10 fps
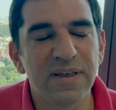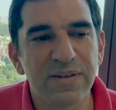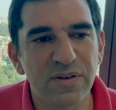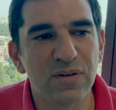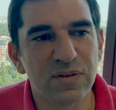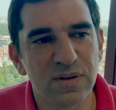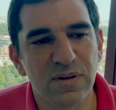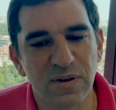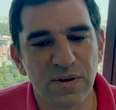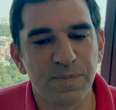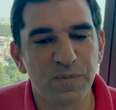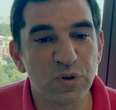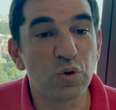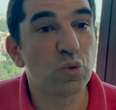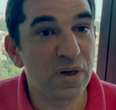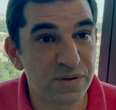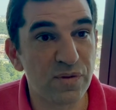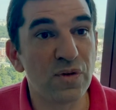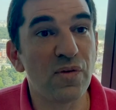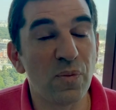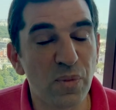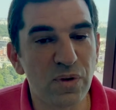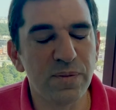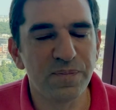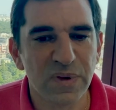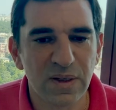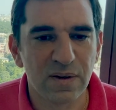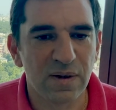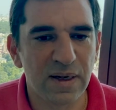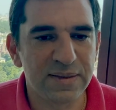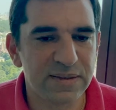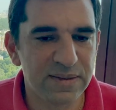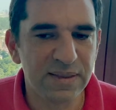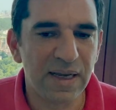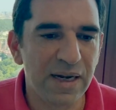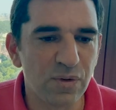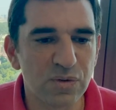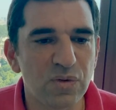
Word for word: event um, the 12th of November at the Allianz